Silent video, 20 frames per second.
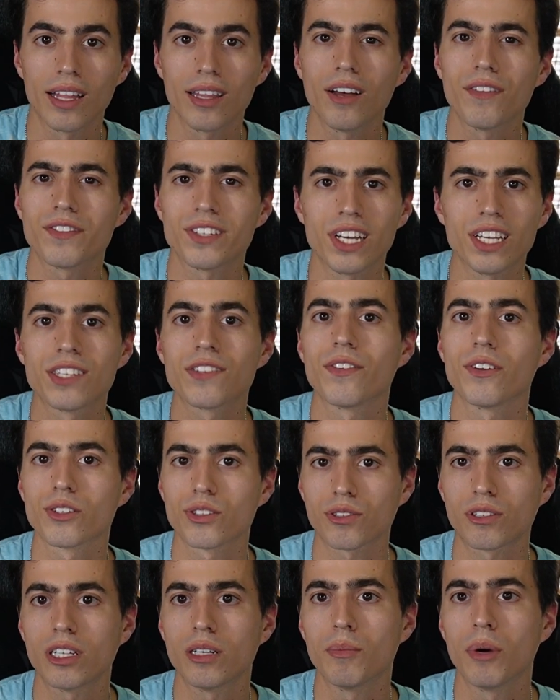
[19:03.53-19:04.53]
love tasteful
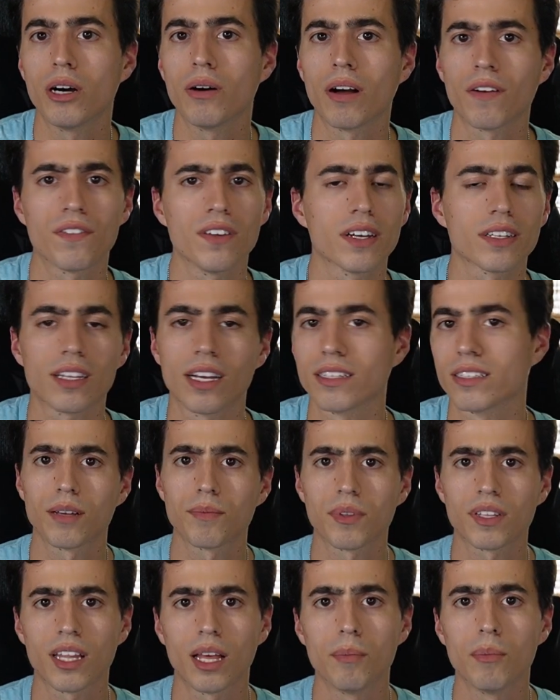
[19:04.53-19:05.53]
screamo. I feel like that's
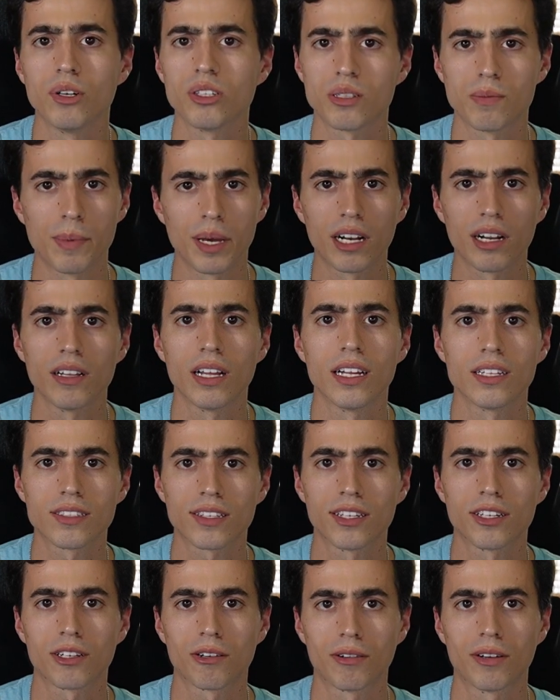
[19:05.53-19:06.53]
something that most metalheads
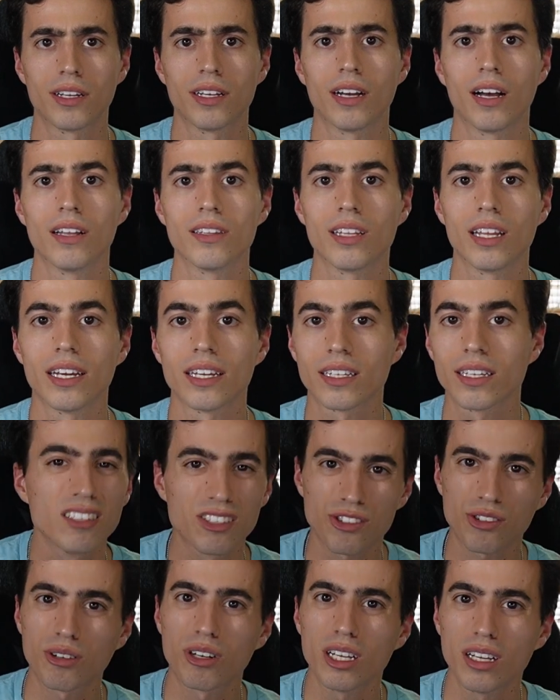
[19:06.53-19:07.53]
can agree on. Like
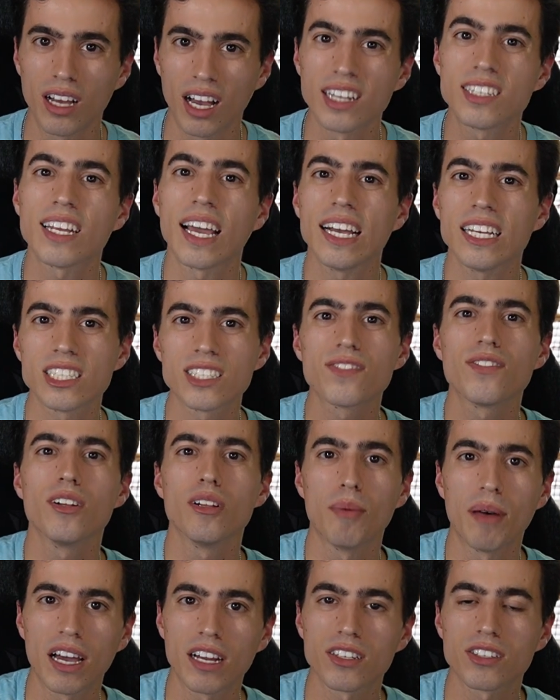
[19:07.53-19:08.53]
a tasteful
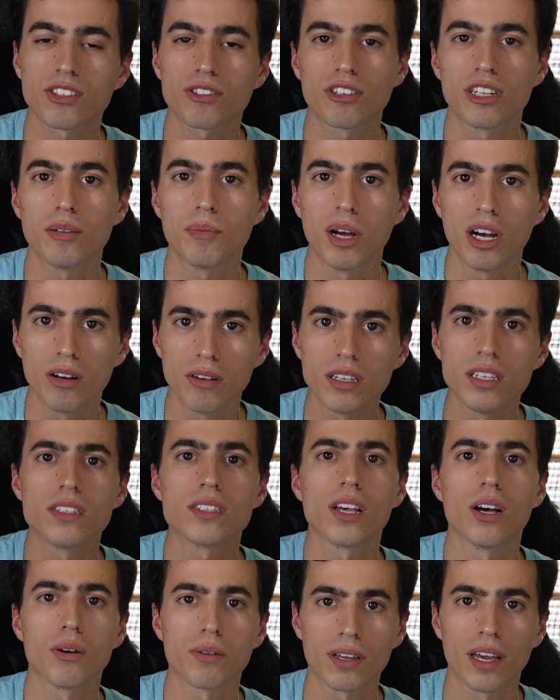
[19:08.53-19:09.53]
amount of screamo is
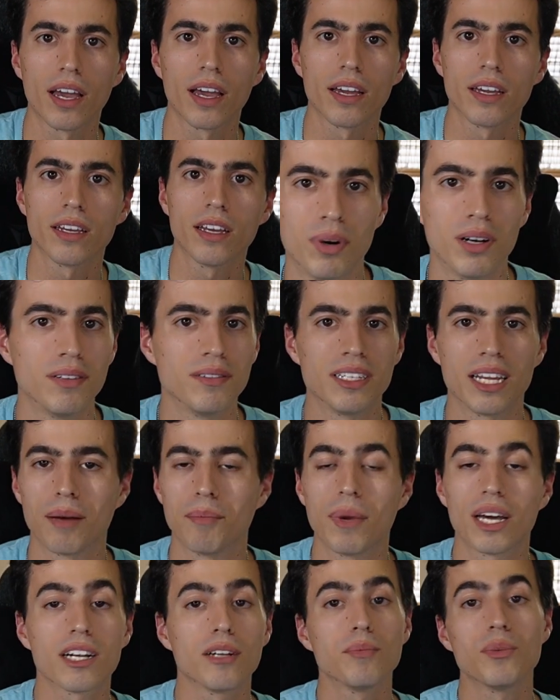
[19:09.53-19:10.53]
okay. But yeah,
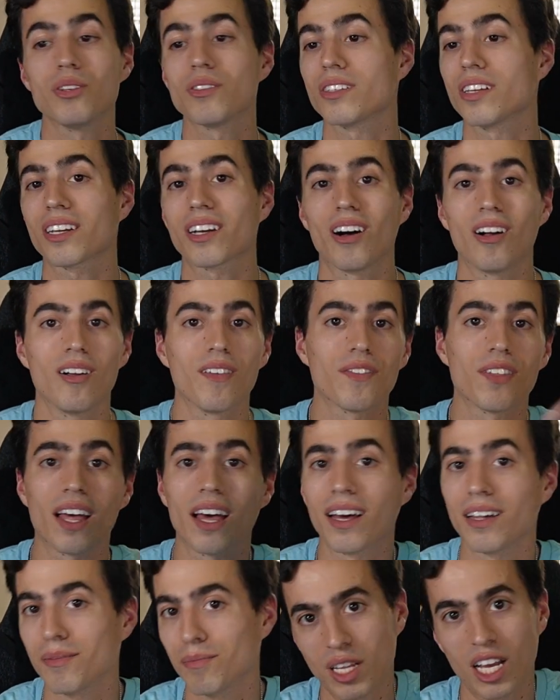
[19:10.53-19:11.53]
metal music, all of
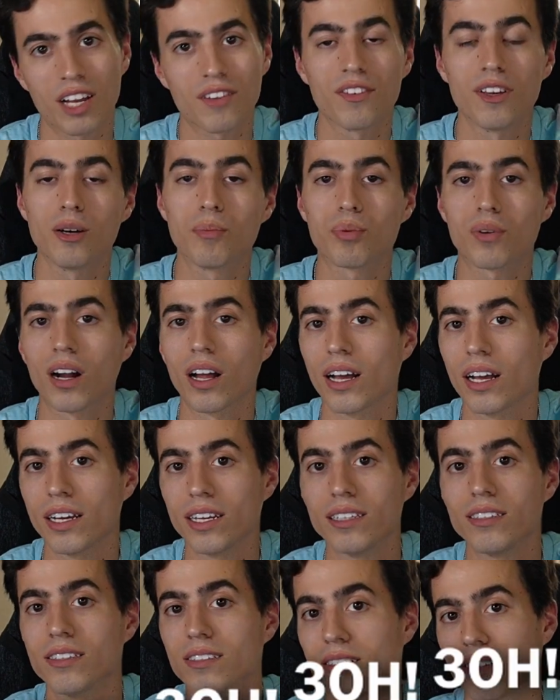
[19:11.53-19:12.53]
that, Black Veil
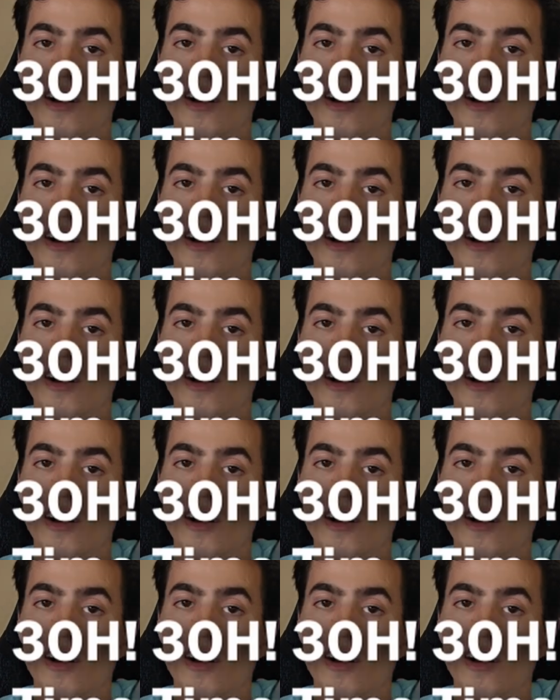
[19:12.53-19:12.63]
Brides,